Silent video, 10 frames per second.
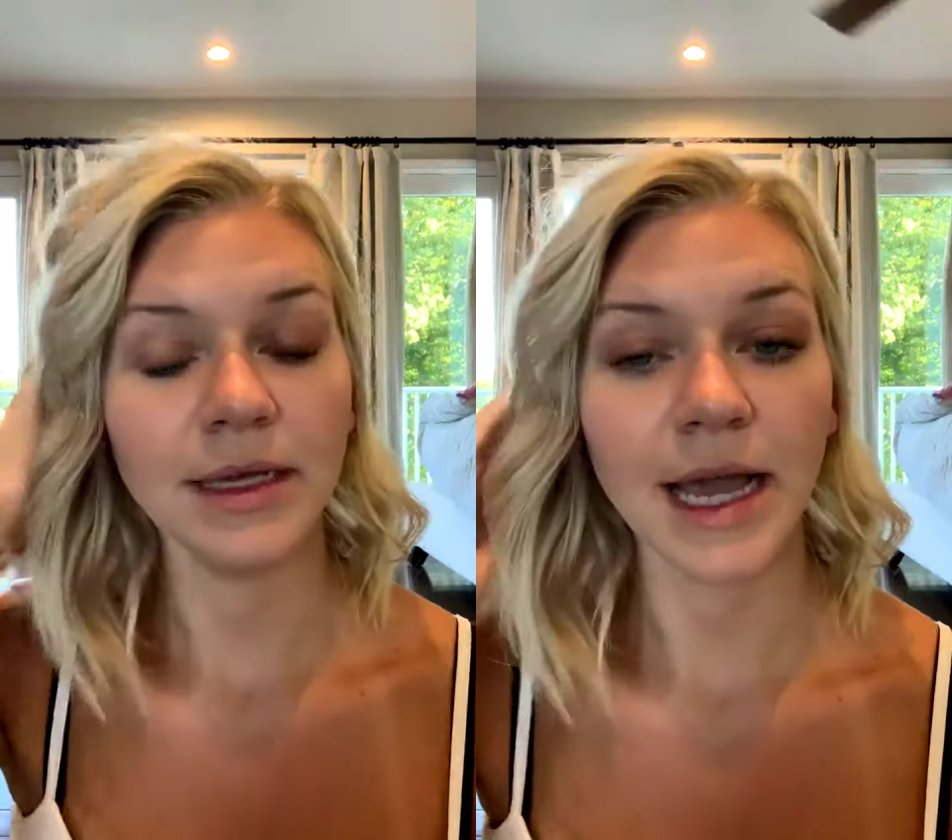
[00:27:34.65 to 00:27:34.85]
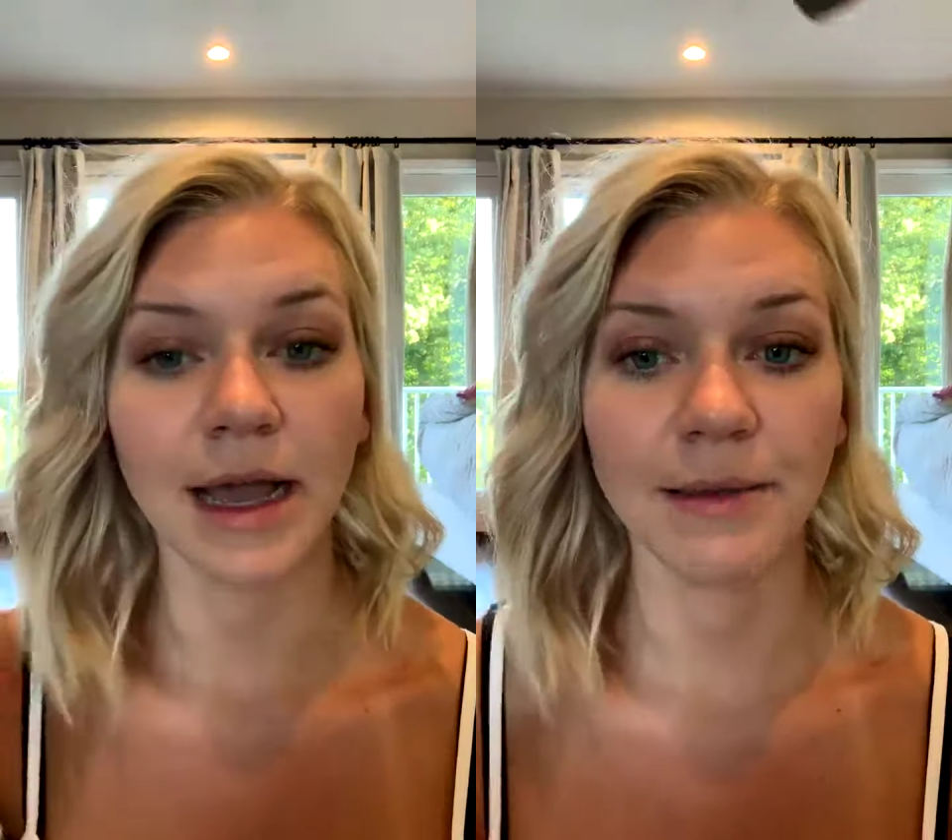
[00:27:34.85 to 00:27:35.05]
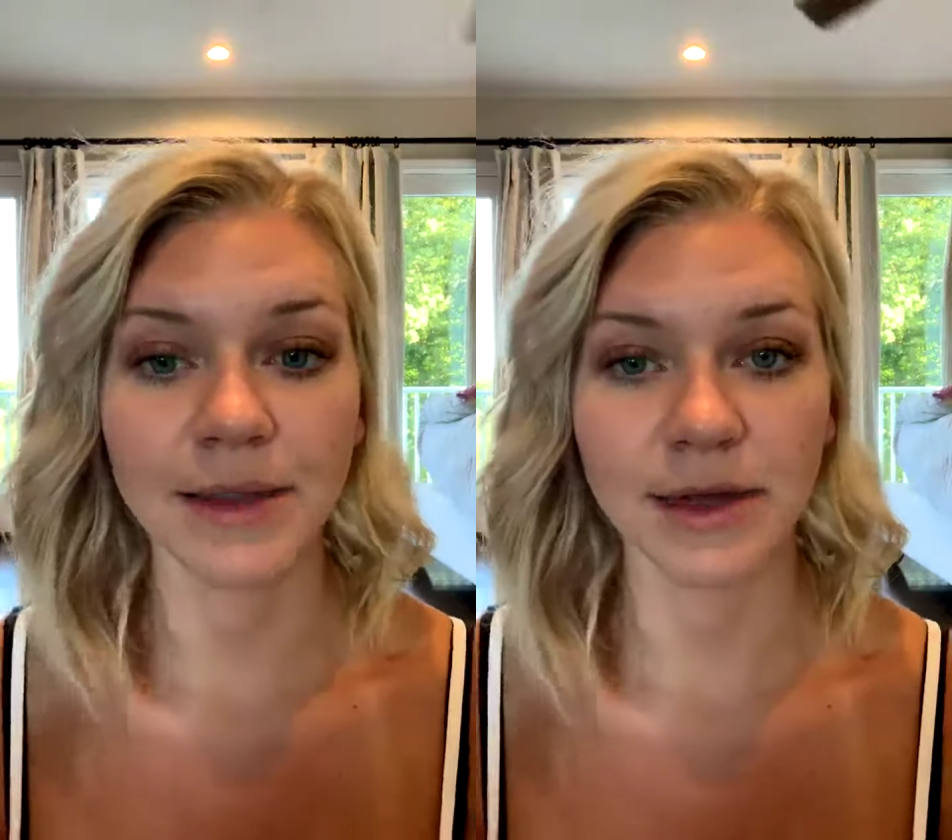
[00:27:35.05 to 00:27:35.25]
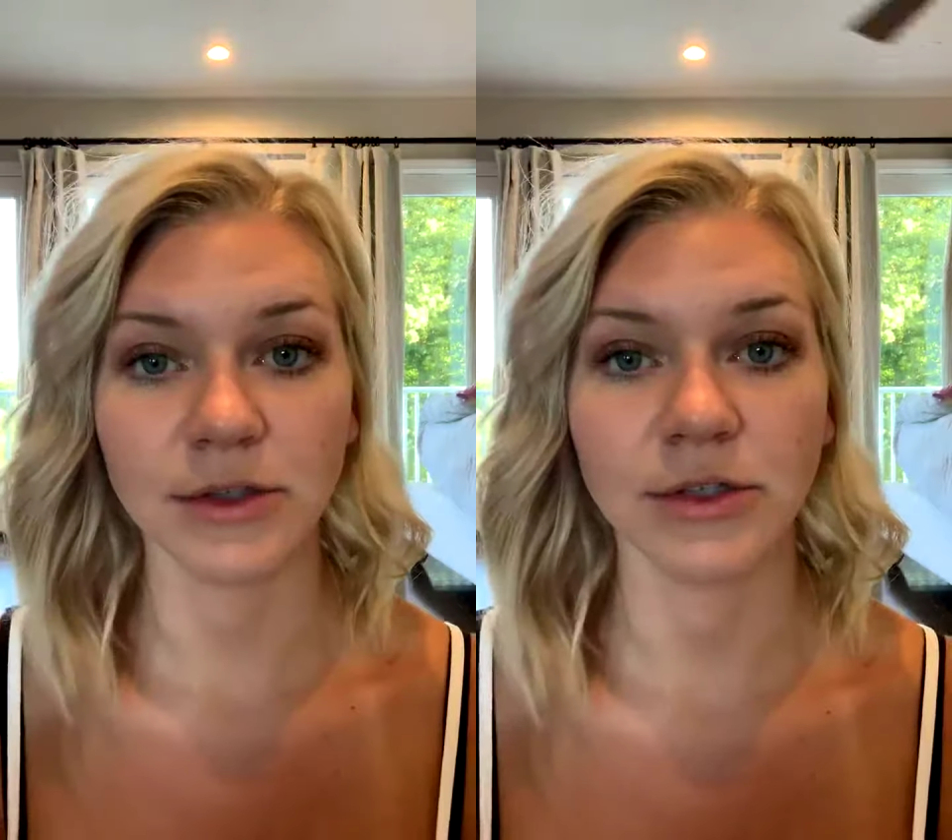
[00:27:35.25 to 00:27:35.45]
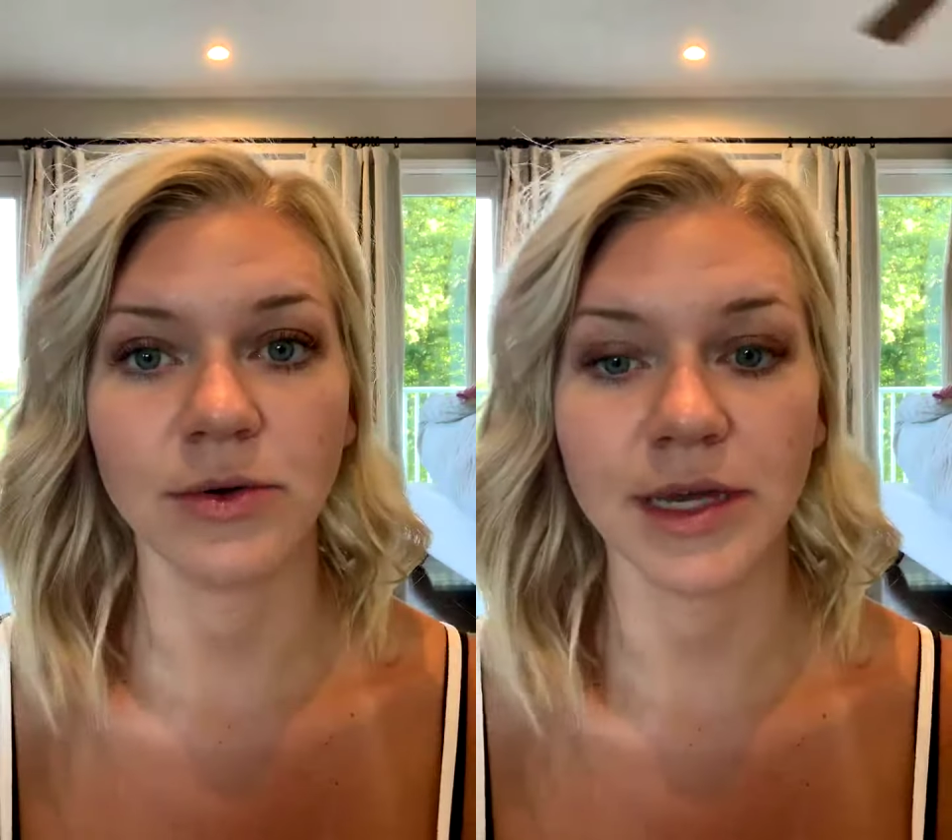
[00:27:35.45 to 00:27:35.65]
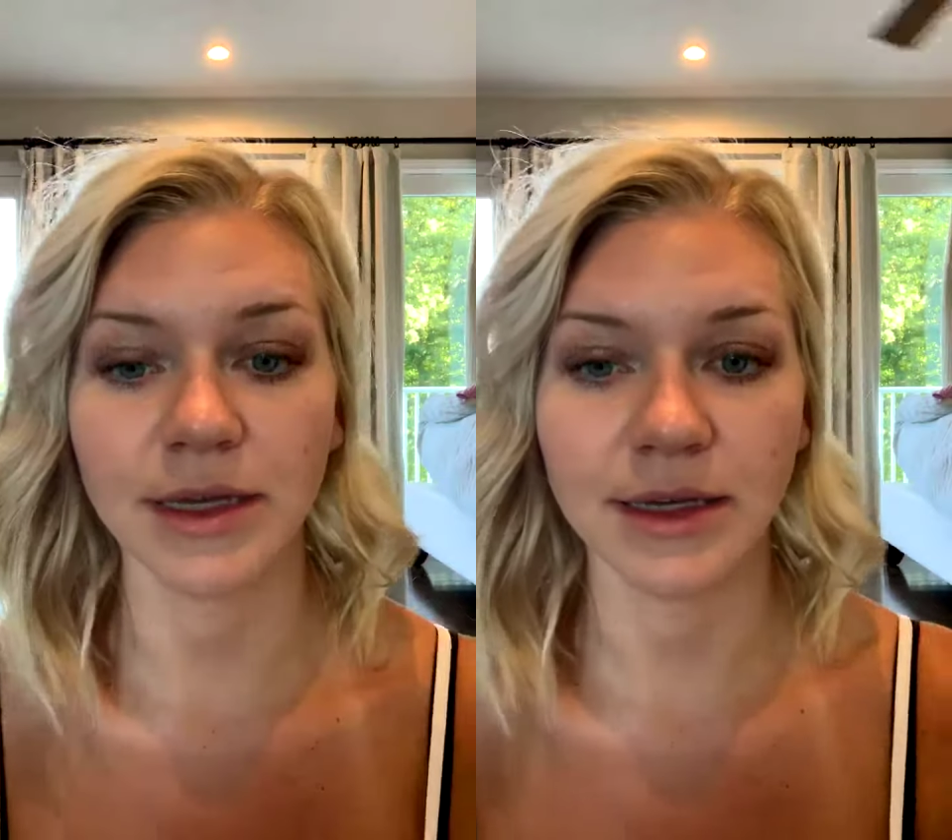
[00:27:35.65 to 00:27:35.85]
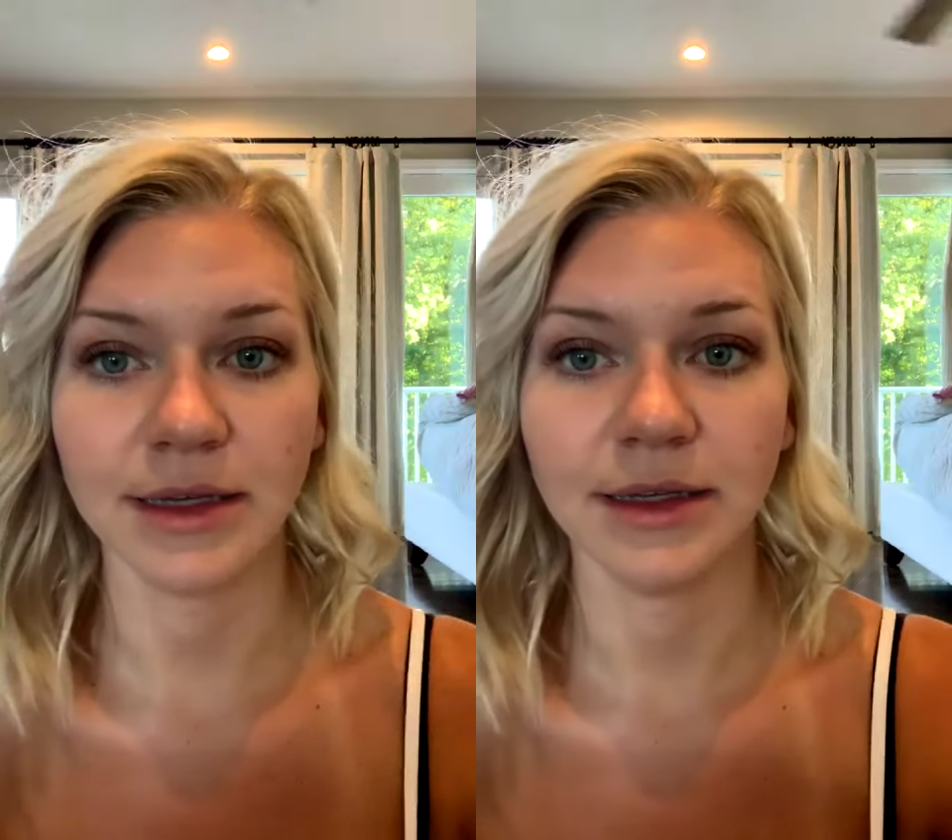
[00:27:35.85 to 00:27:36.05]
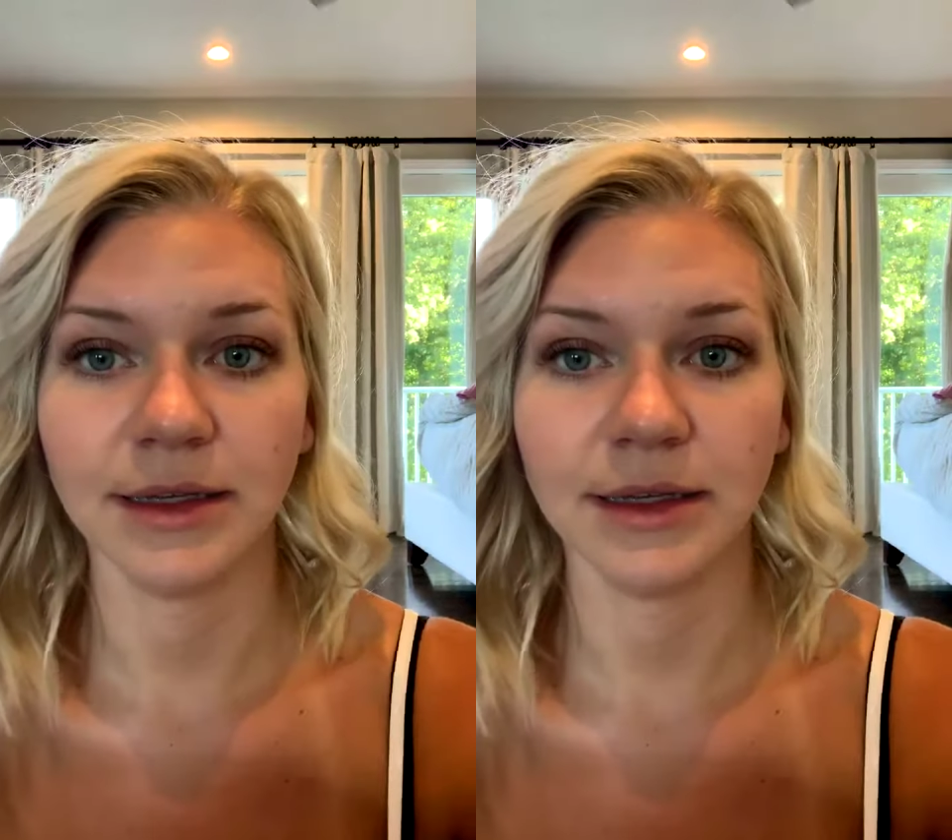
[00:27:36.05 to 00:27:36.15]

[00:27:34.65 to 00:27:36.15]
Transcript: I mean, that was quick.